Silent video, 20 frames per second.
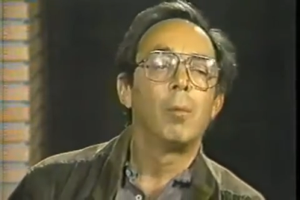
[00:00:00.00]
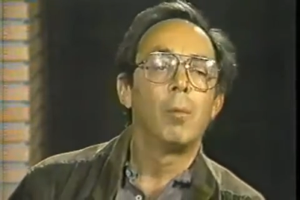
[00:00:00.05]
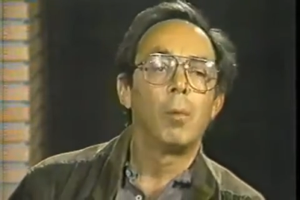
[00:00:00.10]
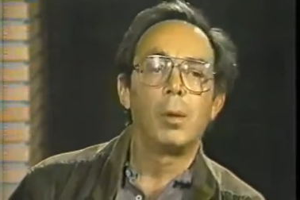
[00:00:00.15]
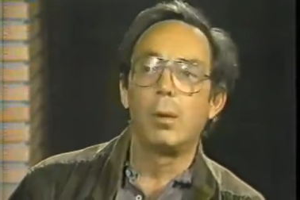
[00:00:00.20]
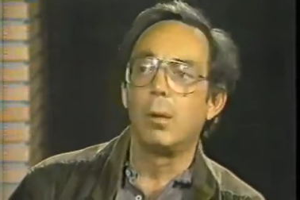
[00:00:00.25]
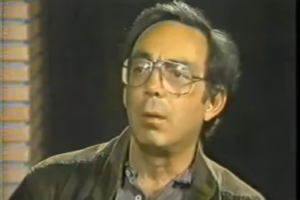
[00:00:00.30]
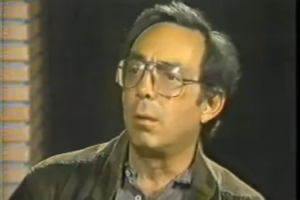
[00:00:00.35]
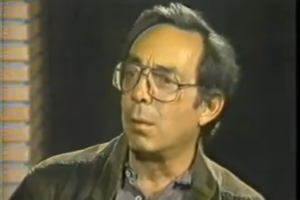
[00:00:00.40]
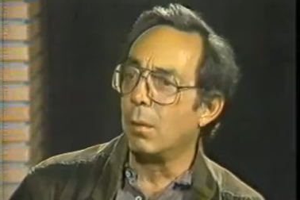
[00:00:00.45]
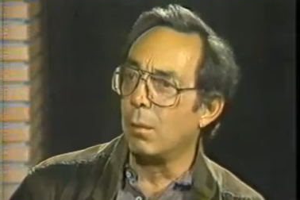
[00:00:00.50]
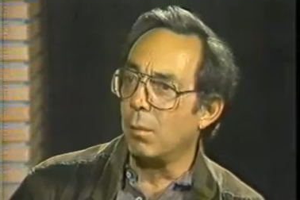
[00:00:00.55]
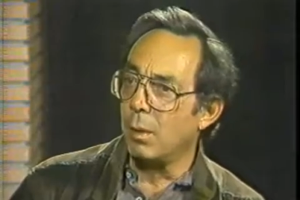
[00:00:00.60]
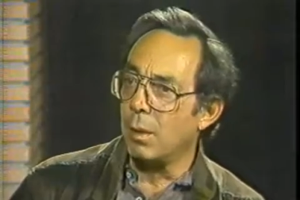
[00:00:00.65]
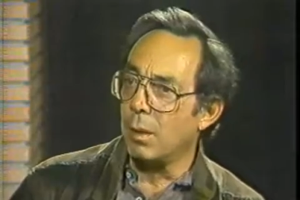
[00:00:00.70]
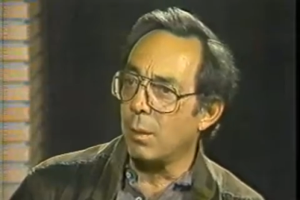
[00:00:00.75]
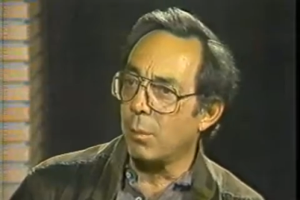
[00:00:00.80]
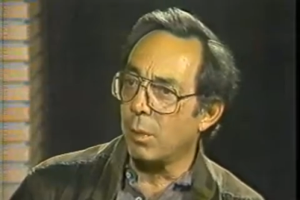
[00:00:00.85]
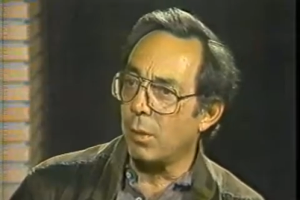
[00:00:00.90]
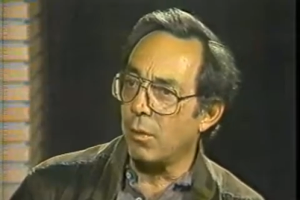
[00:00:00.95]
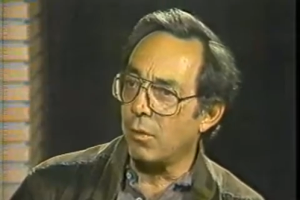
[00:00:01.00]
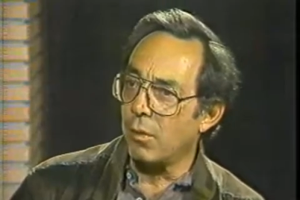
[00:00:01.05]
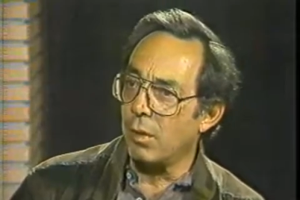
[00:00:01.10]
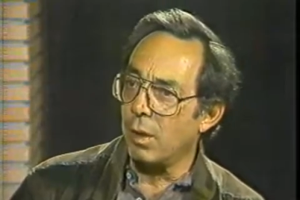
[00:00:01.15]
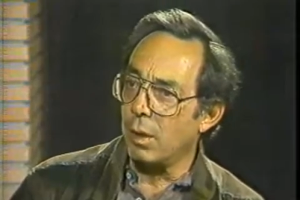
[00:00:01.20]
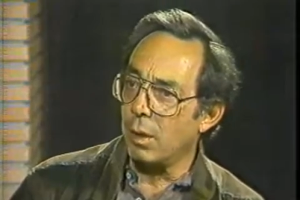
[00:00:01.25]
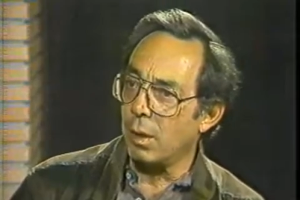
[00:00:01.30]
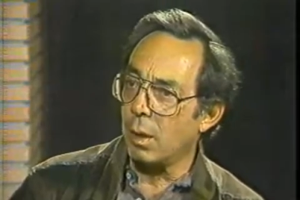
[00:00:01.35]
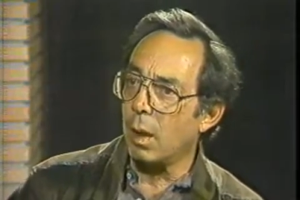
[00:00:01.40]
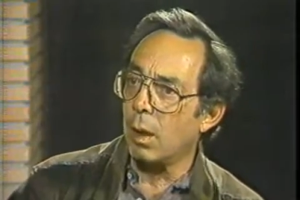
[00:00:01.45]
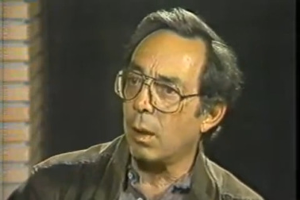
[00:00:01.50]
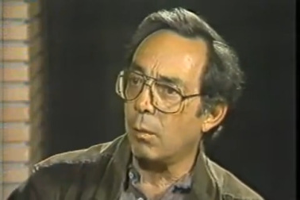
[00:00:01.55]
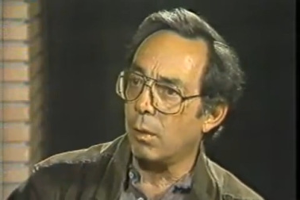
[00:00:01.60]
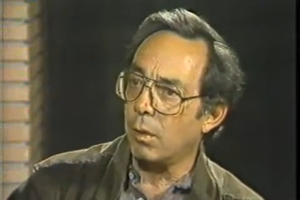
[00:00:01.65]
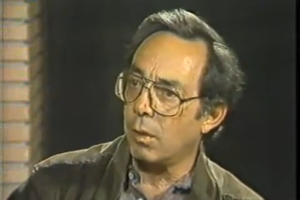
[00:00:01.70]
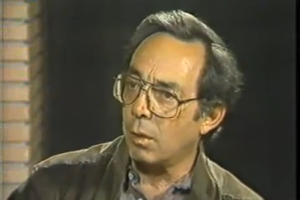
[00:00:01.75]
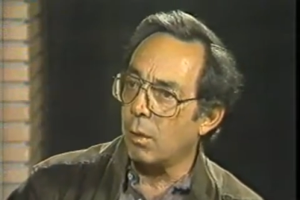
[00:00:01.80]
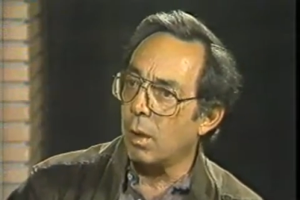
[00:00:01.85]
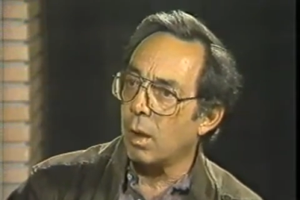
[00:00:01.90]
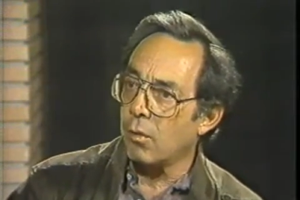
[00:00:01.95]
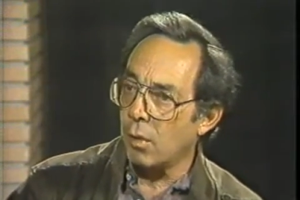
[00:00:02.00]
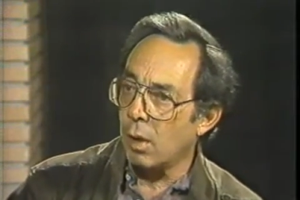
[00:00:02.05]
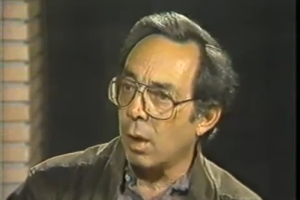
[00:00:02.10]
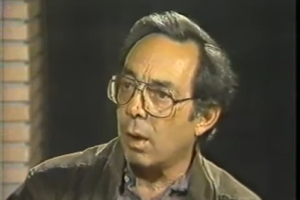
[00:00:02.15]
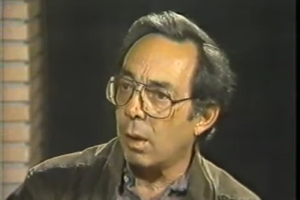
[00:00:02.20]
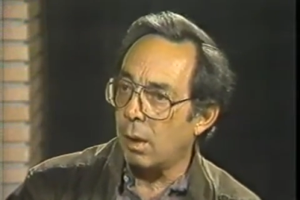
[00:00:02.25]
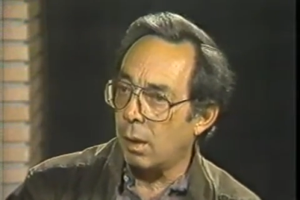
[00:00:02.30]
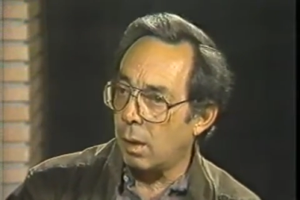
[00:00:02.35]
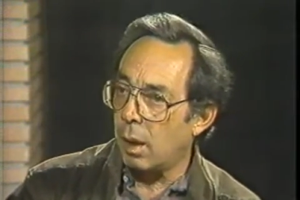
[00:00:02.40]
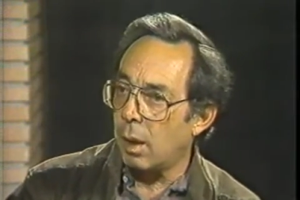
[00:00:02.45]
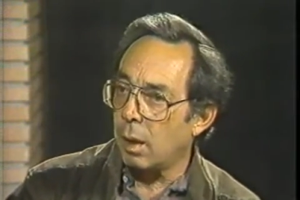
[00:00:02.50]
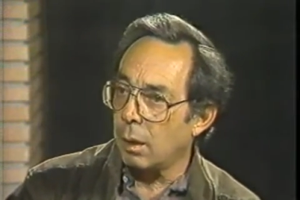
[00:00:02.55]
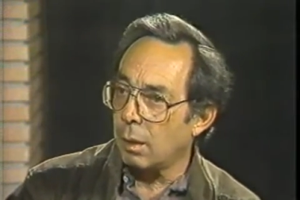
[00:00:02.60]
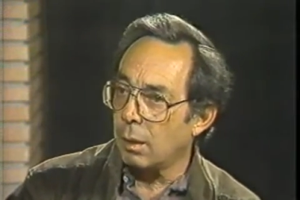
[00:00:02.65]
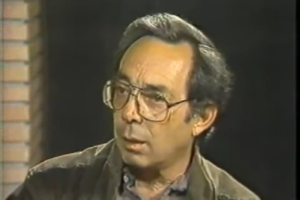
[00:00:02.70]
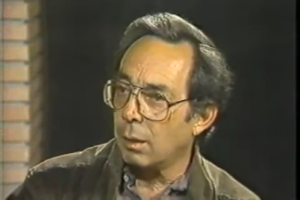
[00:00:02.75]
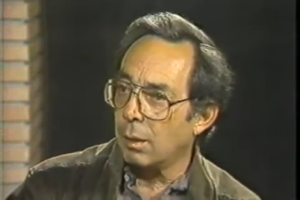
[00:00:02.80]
What do you do when the person in the car with you has a heart attack?